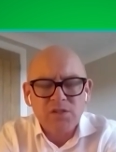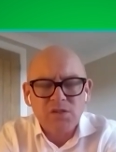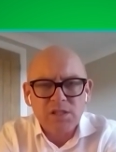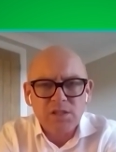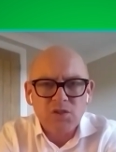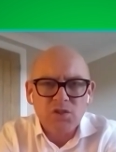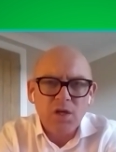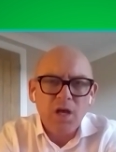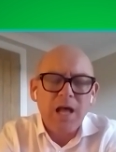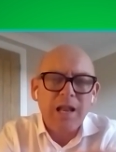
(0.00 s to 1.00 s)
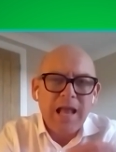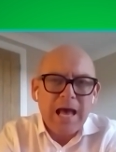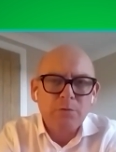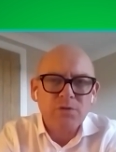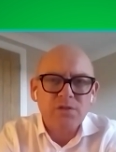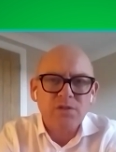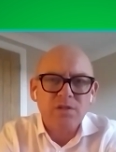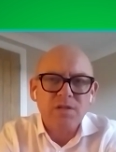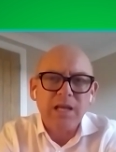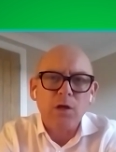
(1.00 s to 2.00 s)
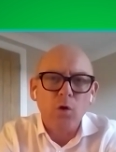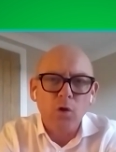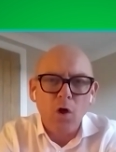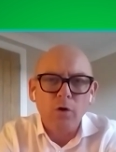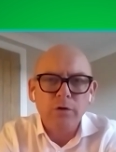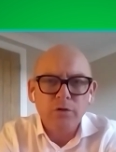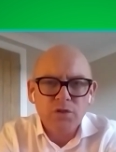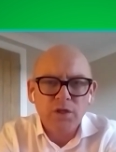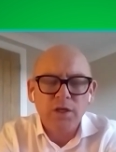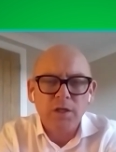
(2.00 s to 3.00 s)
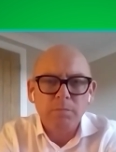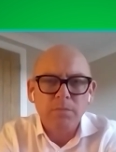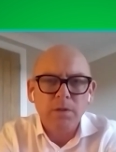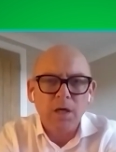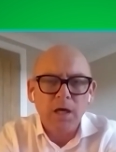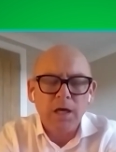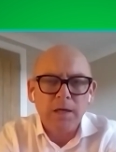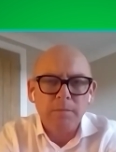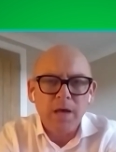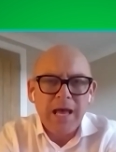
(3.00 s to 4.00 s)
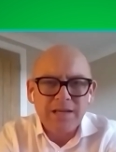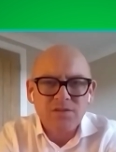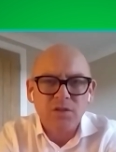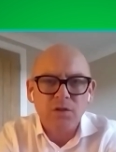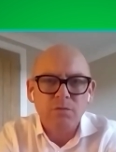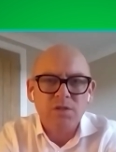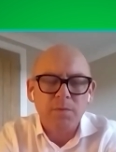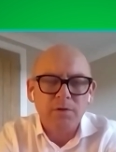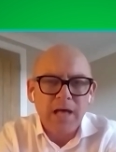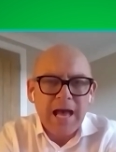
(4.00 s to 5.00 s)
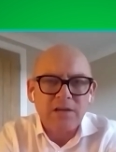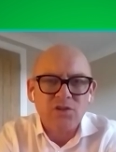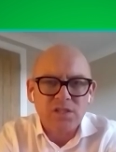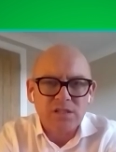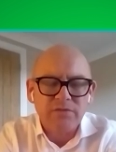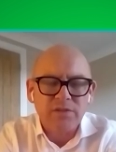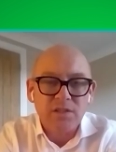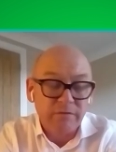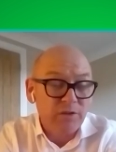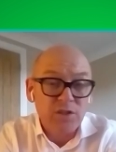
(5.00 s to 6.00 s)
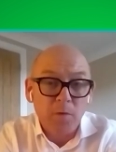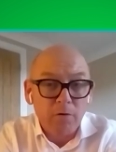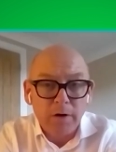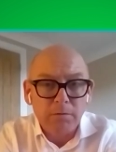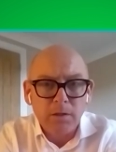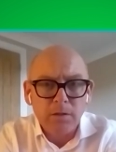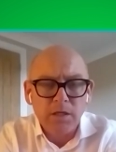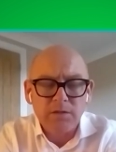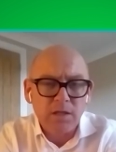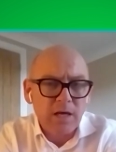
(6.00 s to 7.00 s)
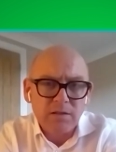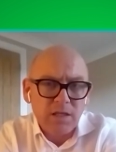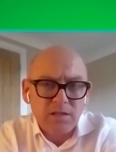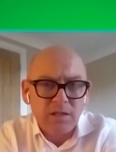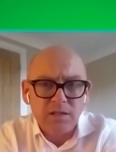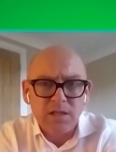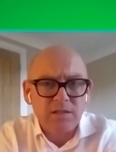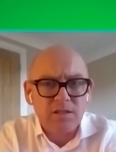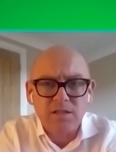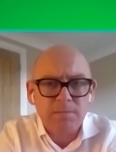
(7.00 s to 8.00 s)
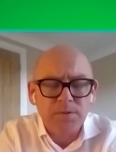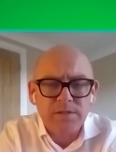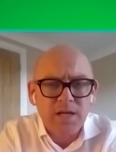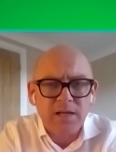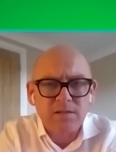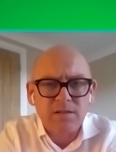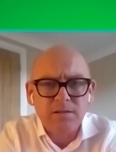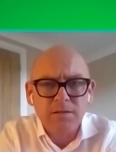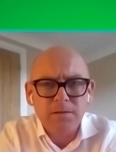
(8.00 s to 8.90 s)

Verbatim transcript: research allows us to take long-term um, executable actions for, t- for tomorrow. It, that it's it, that's as simple as that.